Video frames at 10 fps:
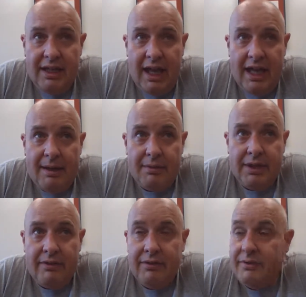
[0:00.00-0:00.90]
and I'm
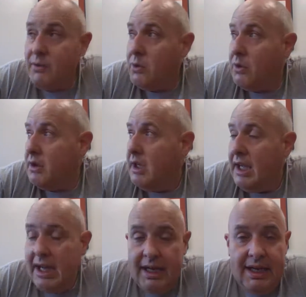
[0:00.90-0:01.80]
grateful for
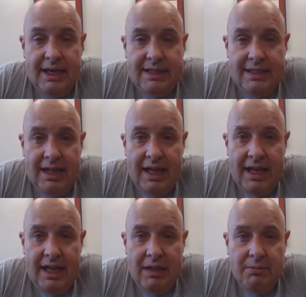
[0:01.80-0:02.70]
a nice
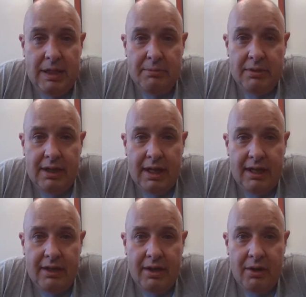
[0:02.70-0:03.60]
day and people I
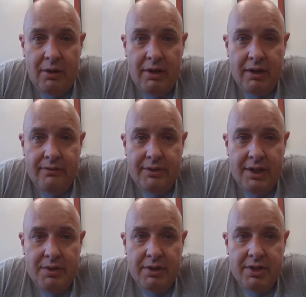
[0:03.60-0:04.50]
know and are
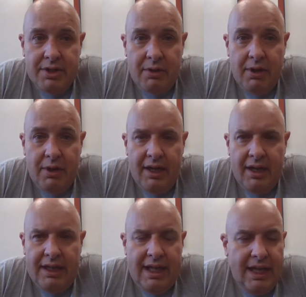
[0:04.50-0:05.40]
friends with. So
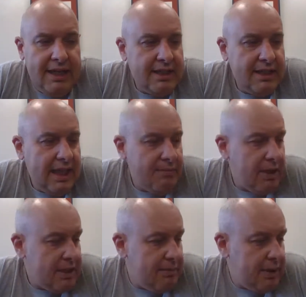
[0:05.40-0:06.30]
Again, doesn't take
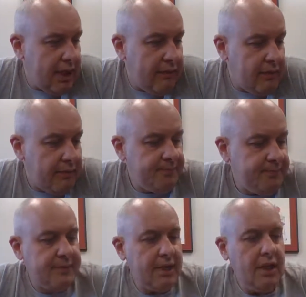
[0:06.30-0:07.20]
much to be grateful.
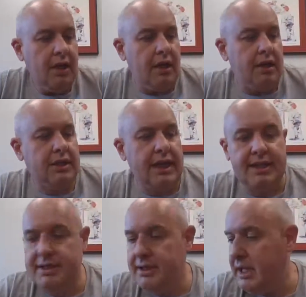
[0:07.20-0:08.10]
All right,
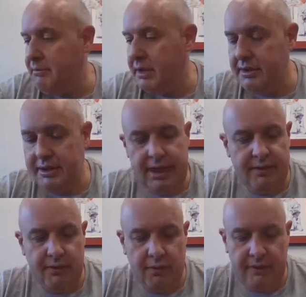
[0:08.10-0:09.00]
a couple other things
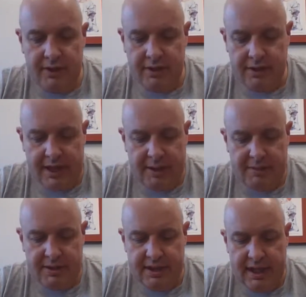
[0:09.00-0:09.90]
before we finish our
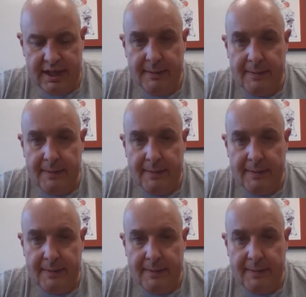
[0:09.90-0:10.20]
analysis today.